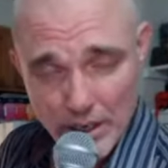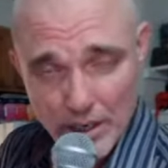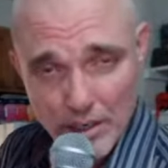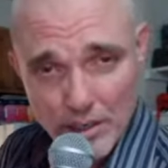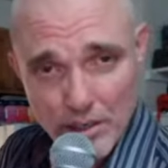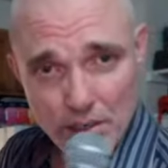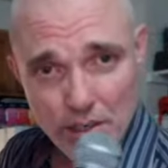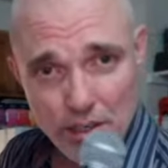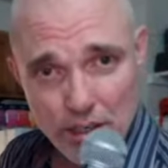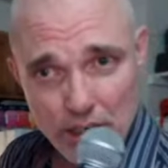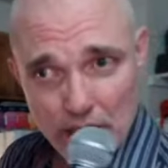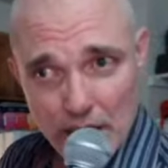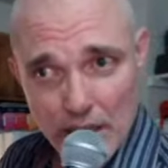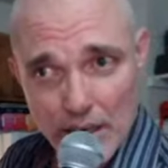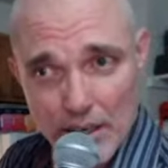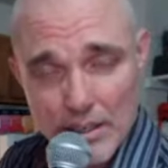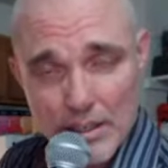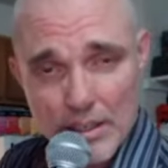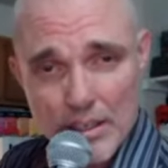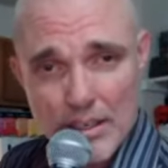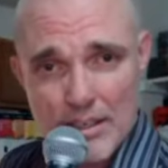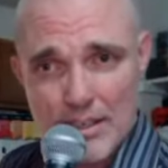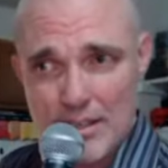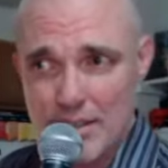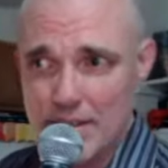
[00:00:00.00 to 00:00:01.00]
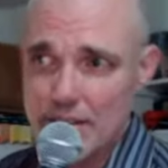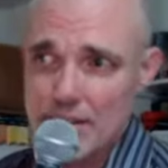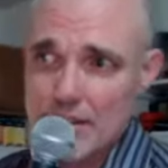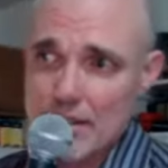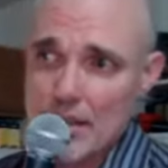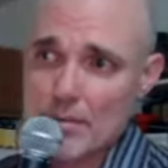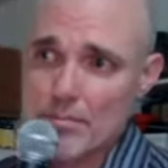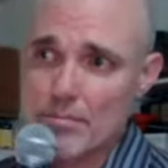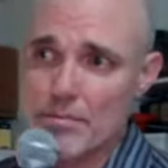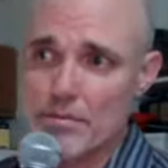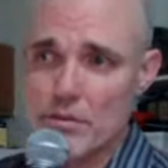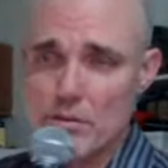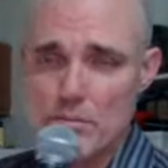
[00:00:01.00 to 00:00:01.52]
understand this, and
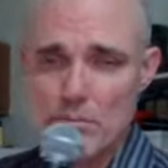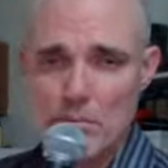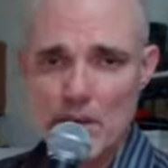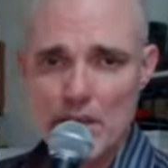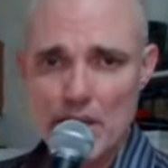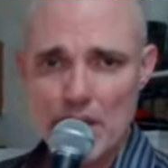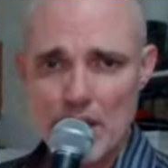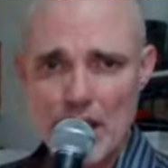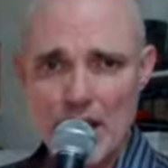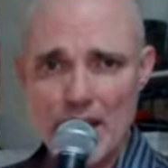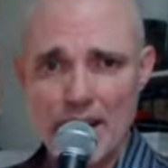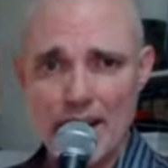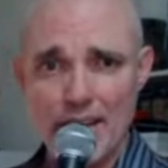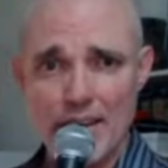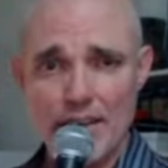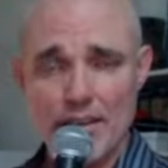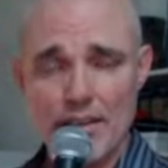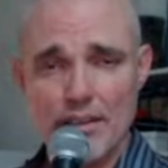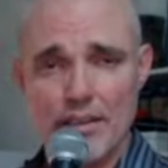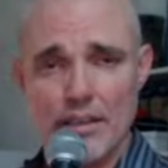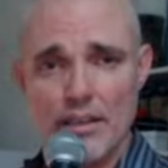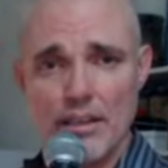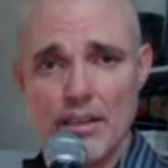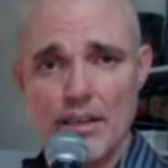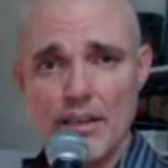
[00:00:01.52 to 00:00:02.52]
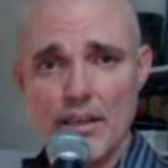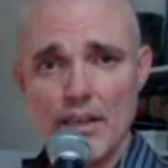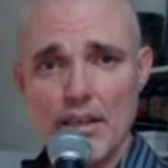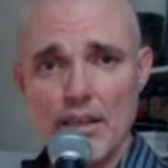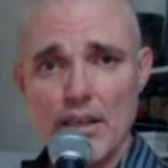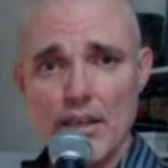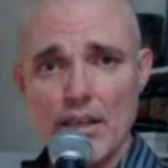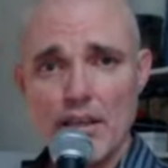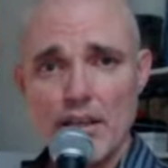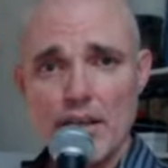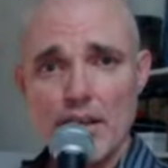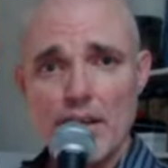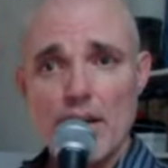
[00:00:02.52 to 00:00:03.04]
some of you may not.
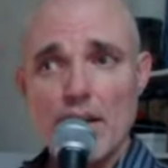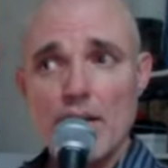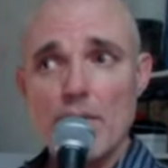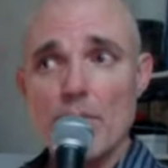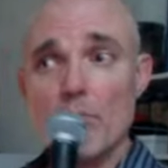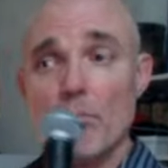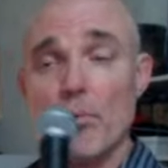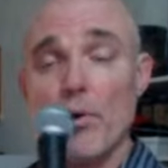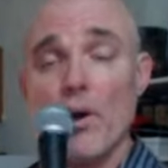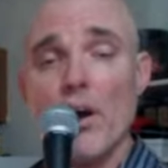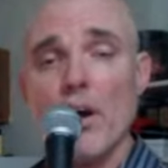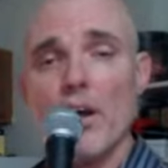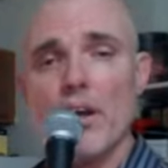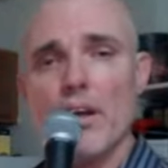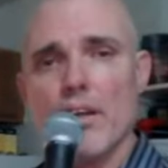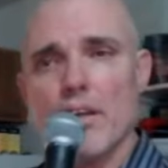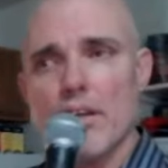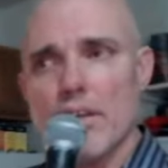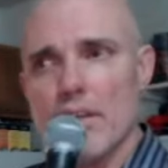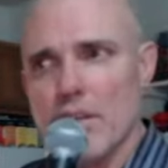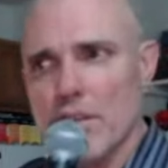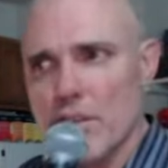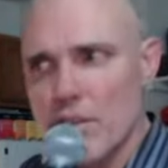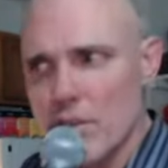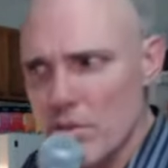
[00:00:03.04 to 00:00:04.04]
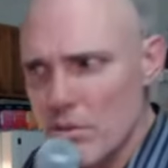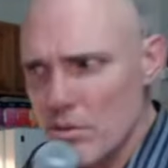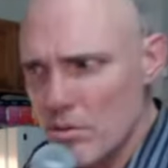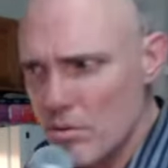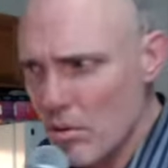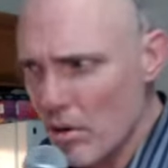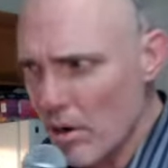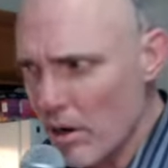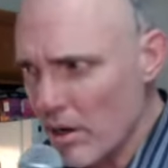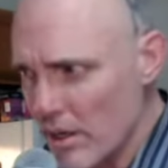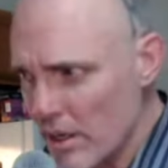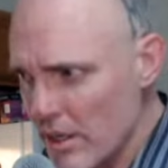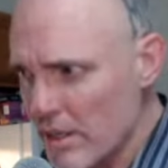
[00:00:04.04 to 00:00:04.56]
But you
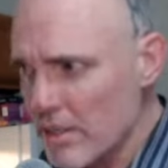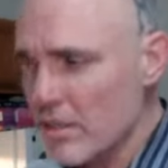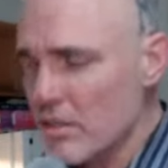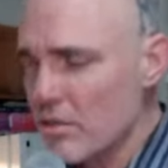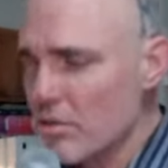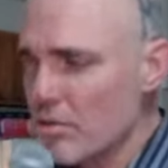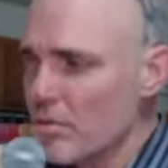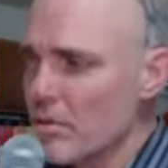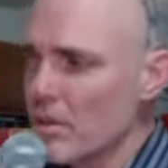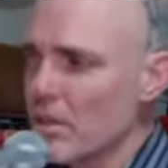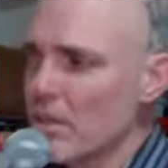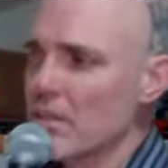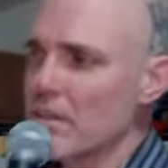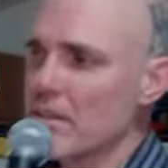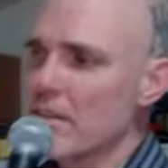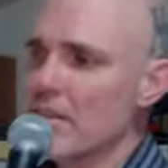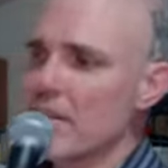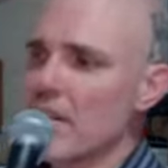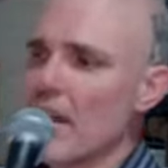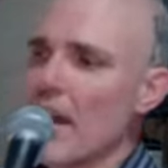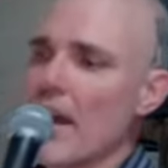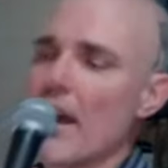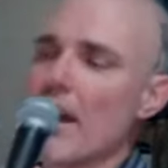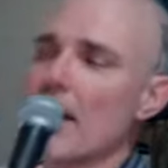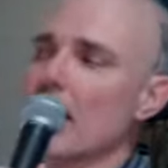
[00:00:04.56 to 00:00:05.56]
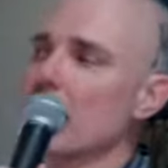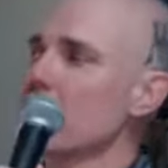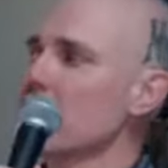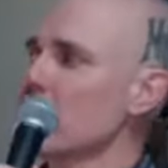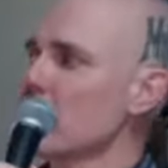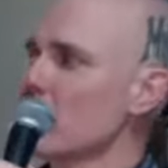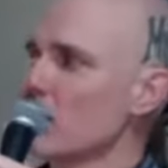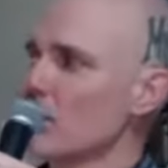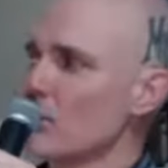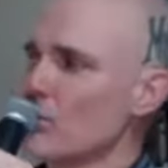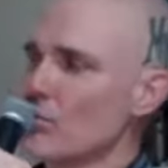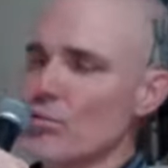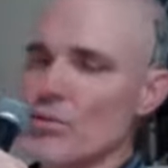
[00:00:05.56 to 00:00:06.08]
are entering that
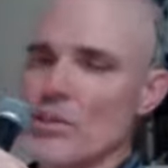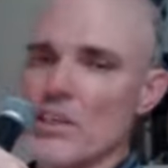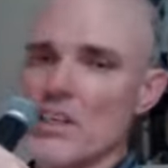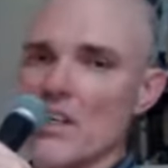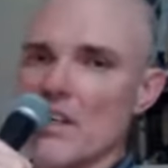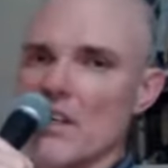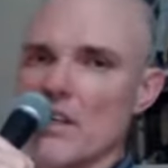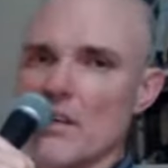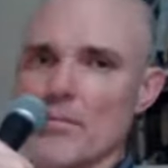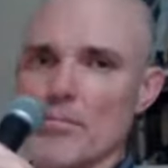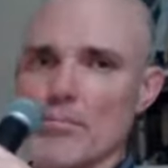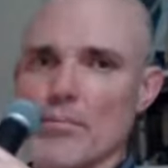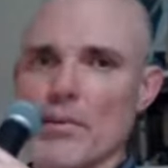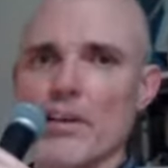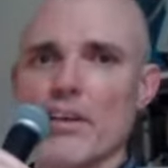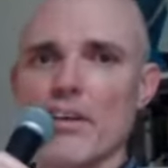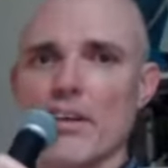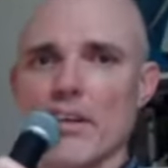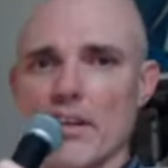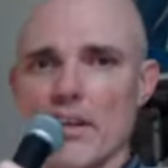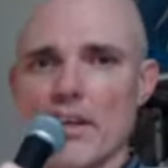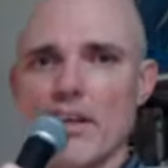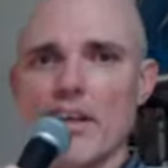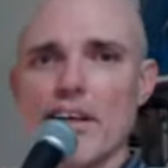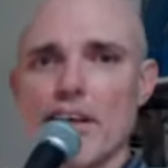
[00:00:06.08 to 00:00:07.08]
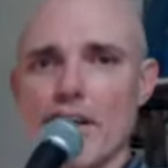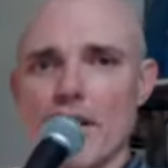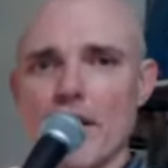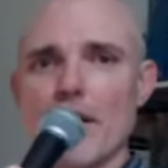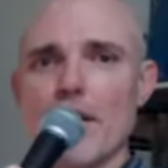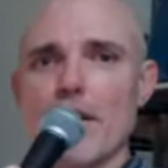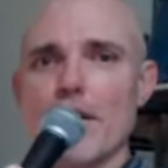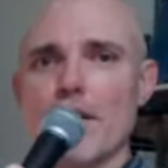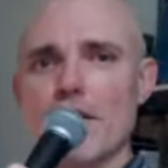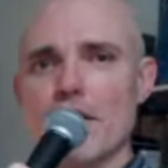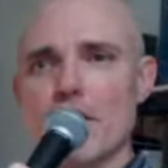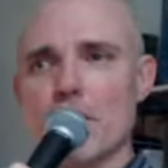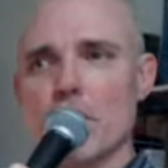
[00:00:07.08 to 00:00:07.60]
stream.
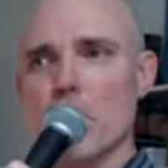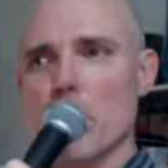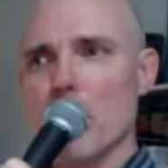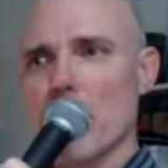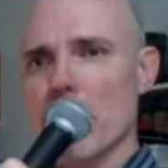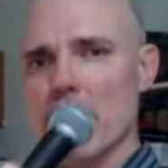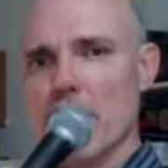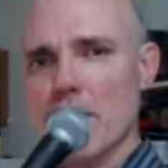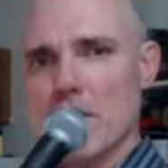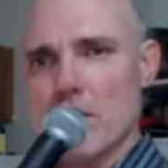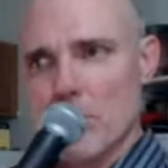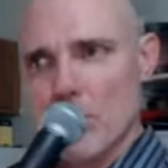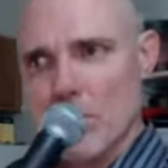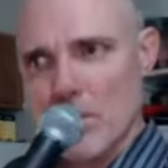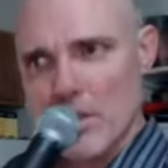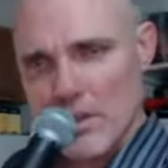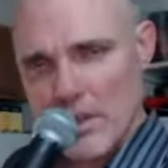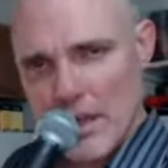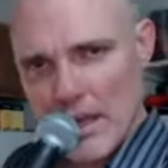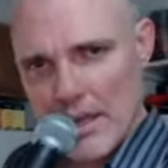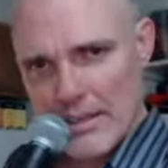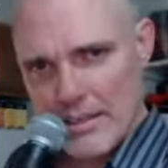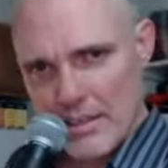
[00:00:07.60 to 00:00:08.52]
You are entering that